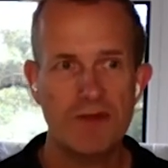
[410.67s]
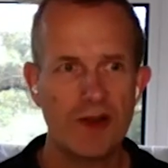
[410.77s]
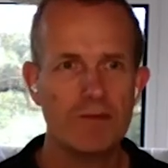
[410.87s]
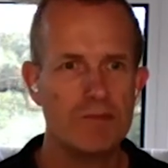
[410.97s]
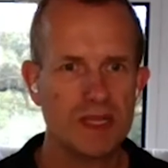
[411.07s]

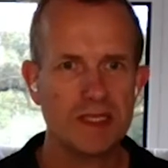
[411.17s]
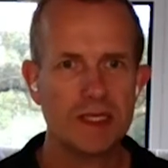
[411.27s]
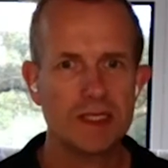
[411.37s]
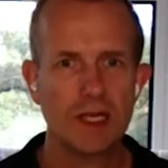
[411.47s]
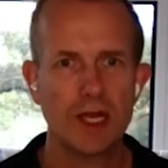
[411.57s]
in a very
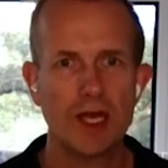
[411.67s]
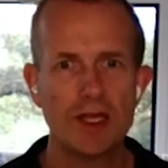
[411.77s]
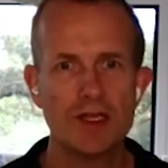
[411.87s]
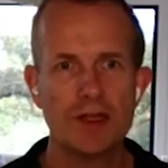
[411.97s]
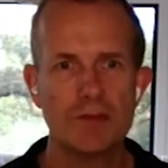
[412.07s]
business
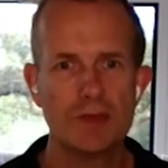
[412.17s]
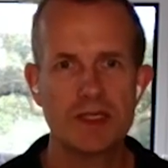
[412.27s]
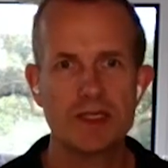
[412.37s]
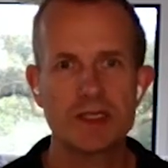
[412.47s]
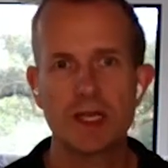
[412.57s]
aligned
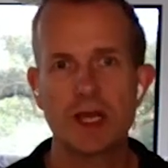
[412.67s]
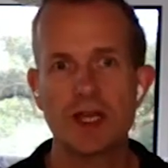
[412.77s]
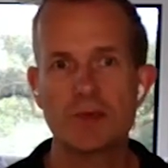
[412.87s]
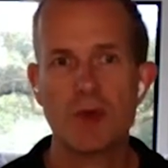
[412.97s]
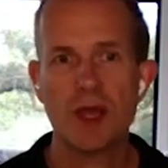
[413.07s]
business
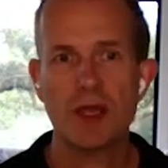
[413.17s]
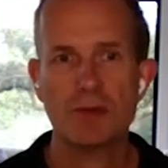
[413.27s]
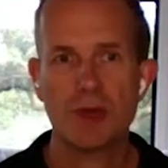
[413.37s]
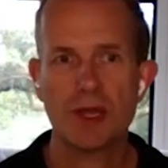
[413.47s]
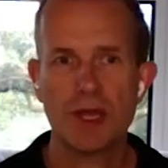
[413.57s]
aligned
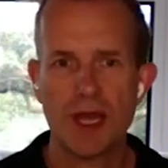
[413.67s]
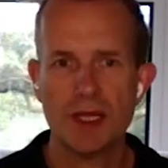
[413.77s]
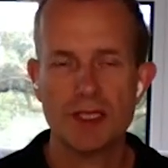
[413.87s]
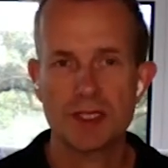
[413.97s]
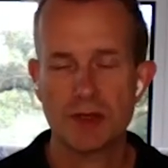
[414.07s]
way
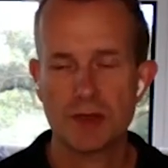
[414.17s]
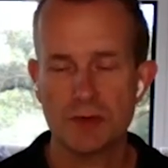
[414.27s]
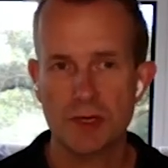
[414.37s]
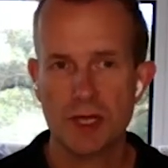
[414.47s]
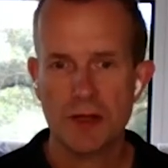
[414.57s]
right and
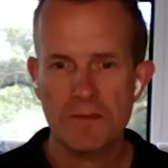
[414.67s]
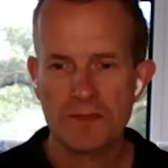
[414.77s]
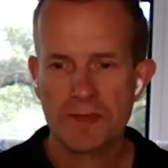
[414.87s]
so